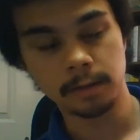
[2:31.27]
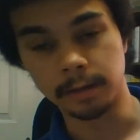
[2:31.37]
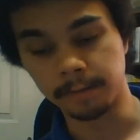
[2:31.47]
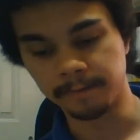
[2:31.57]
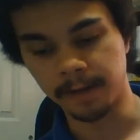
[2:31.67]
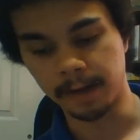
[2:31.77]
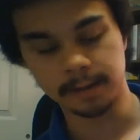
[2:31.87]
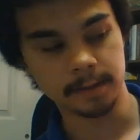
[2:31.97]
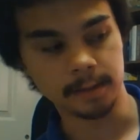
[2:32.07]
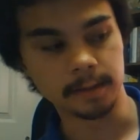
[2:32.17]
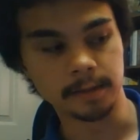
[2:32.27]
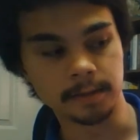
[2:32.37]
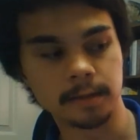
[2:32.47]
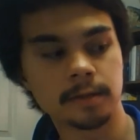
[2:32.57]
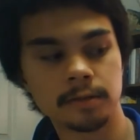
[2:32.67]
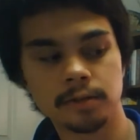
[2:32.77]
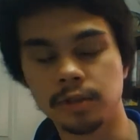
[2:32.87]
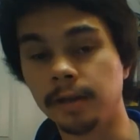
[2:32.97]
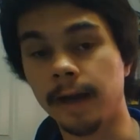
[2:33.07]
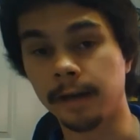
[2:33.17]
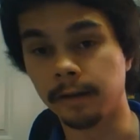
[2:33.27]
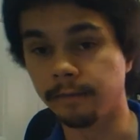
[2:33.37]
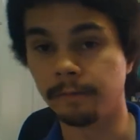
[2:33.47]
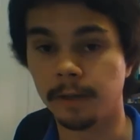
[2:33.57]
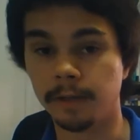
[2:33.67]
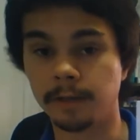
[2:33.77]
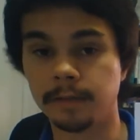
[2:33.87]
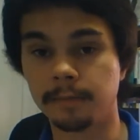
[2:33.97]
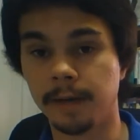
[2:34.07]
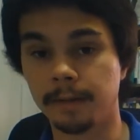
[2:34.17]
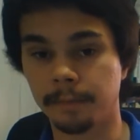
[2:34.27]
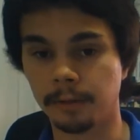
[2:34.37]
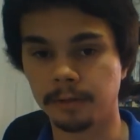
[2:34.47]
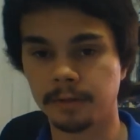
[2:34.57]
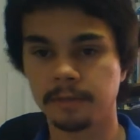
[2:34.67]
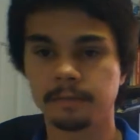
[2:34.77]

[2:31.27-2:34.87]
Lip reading: The effect is she had enough money to buy a purse.